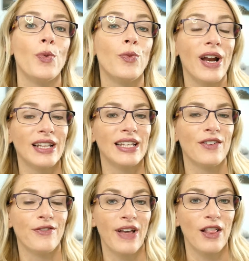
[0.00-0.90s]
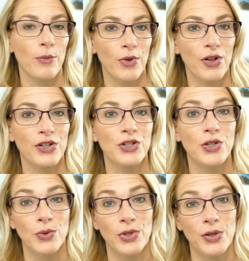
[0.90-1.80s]
readily available
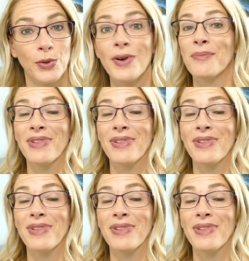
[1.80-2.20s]
to you.